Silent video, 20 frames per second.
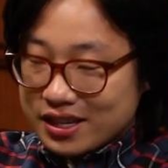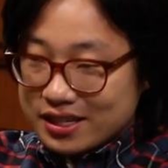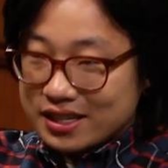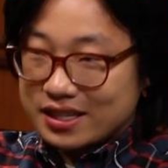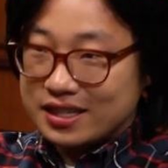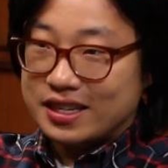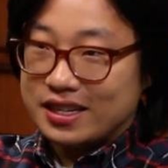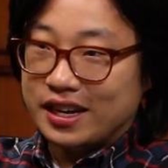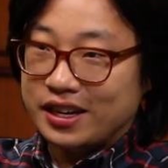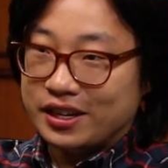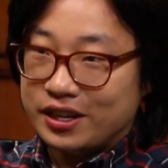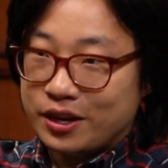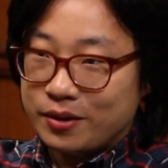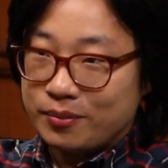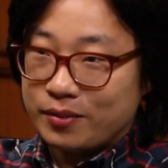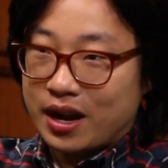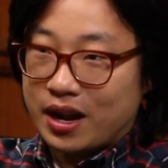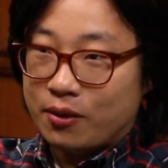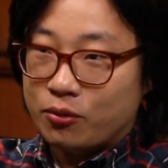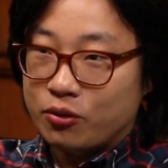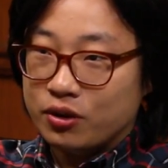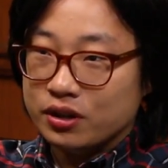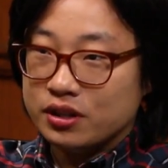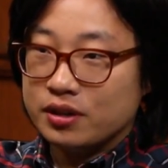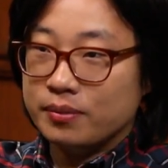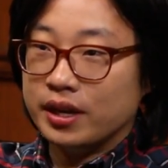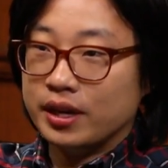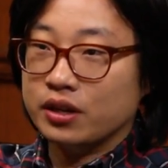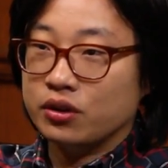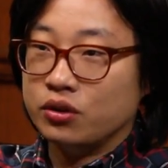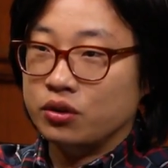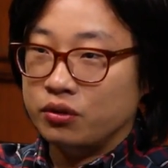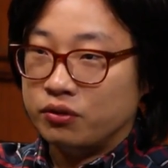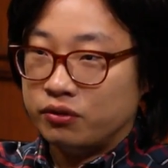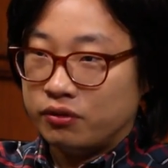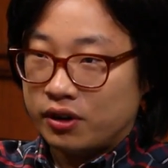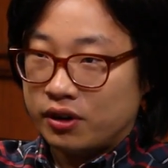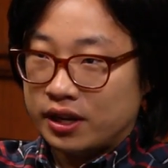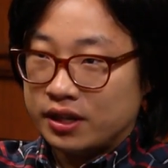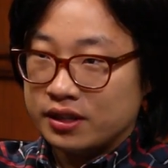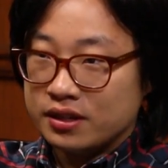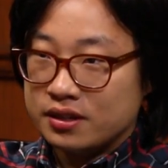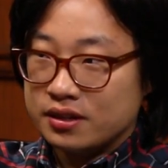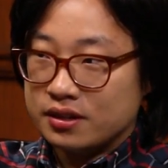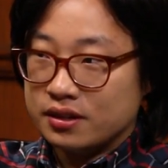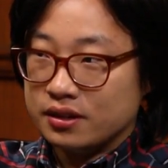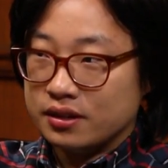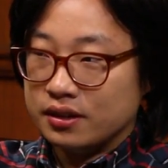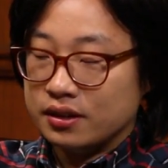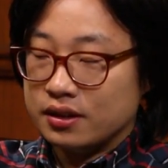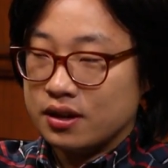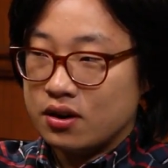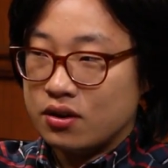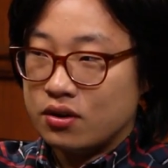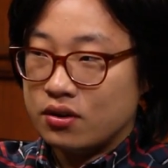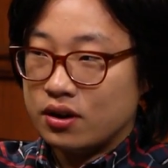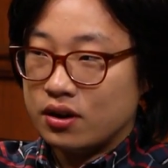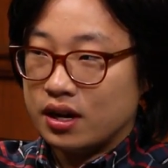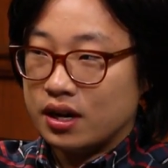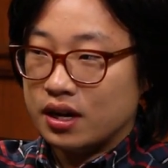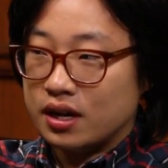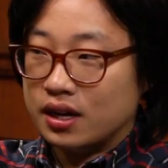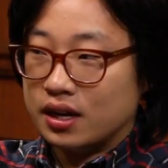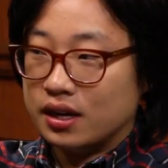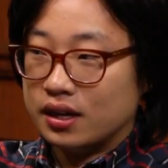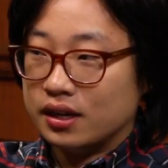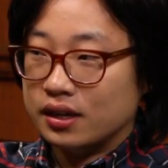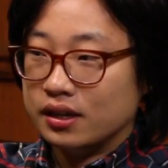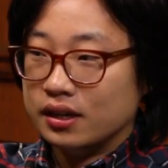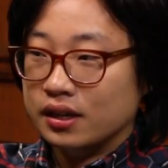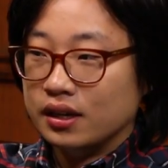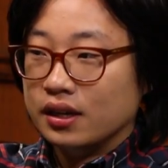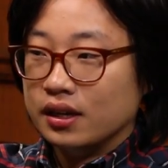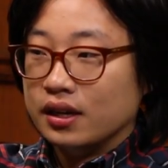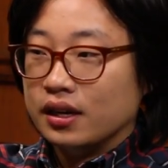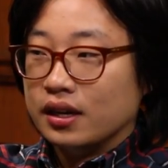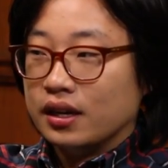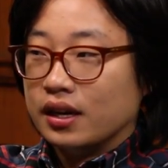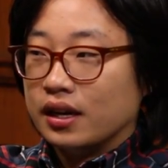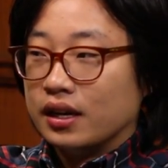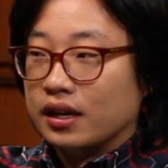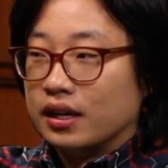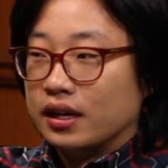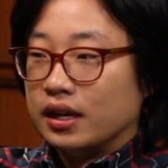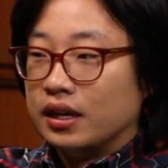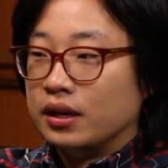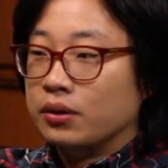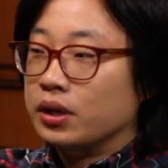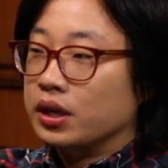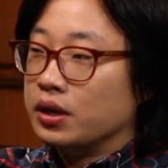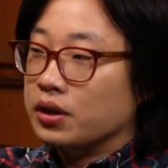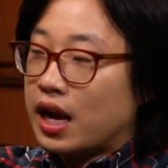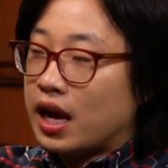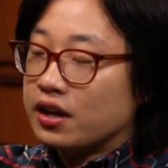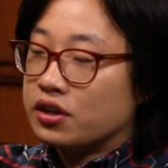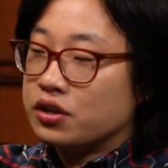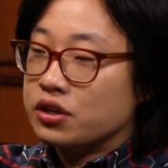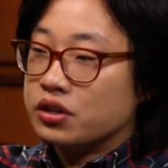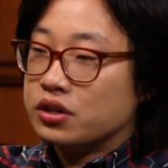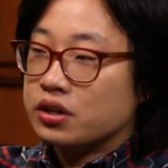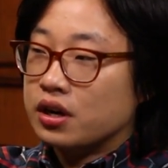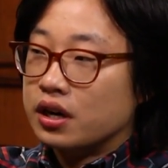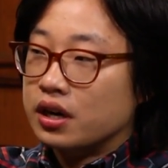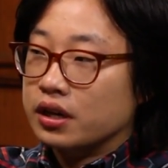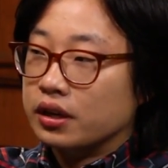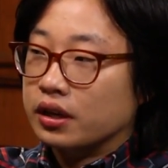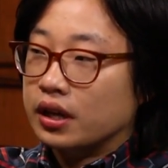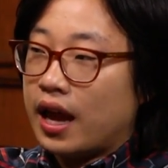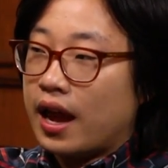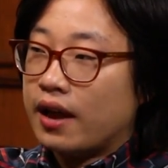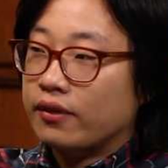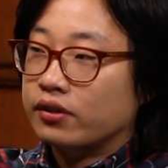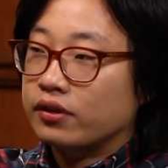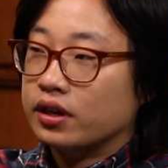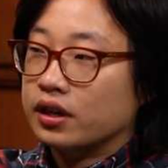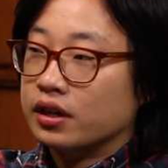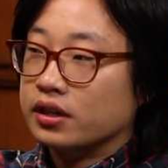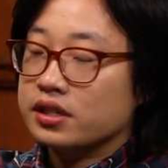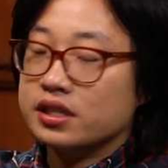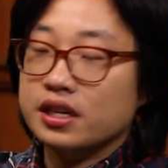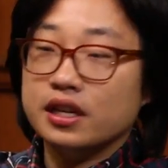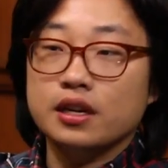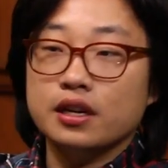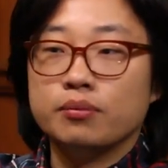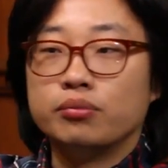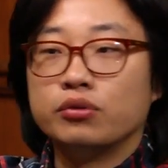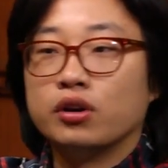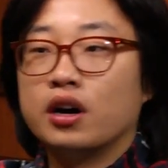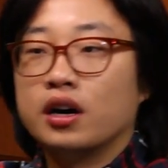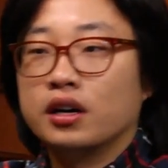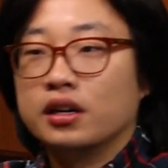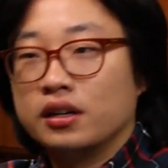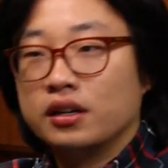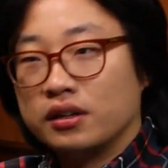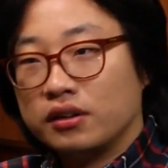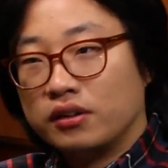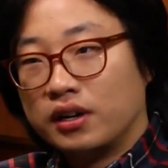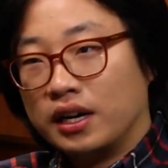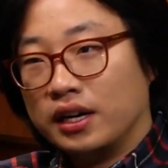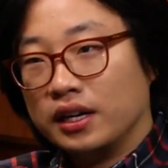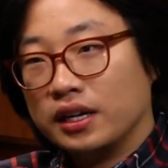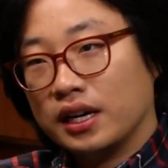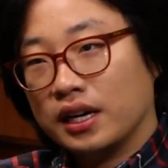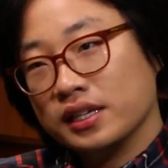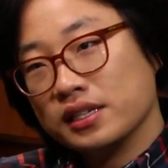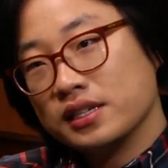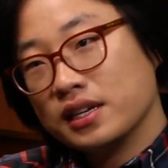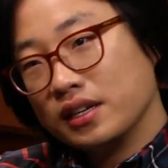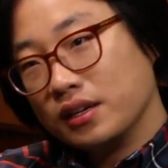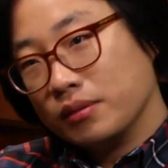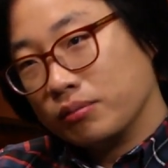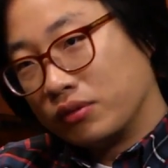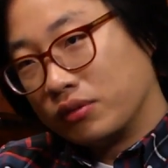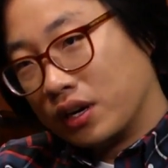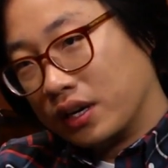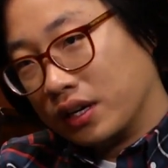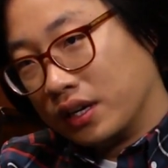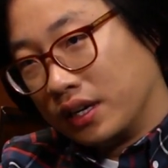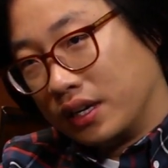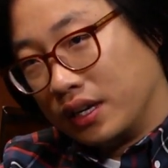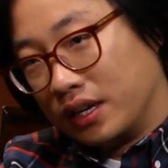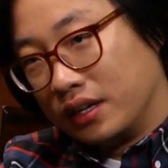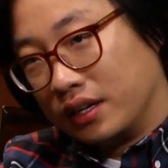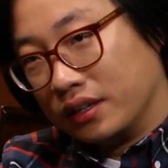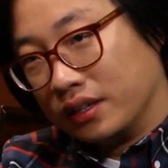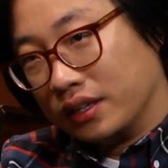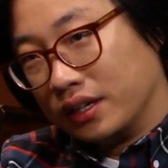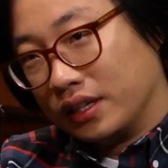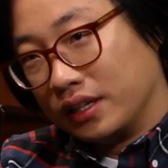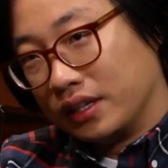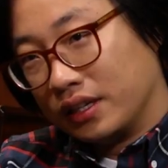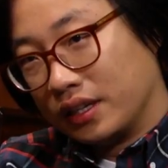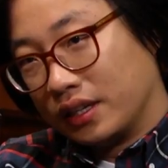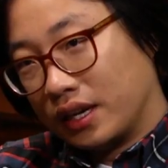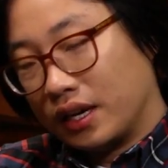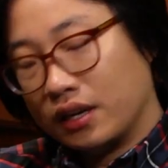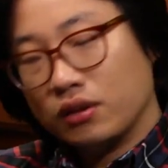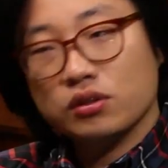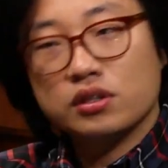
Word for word: as a stand-up. I wanted to make new friends. You know, uh, it, it actually started after I study abroad. Right, I study abroad in Italy, and it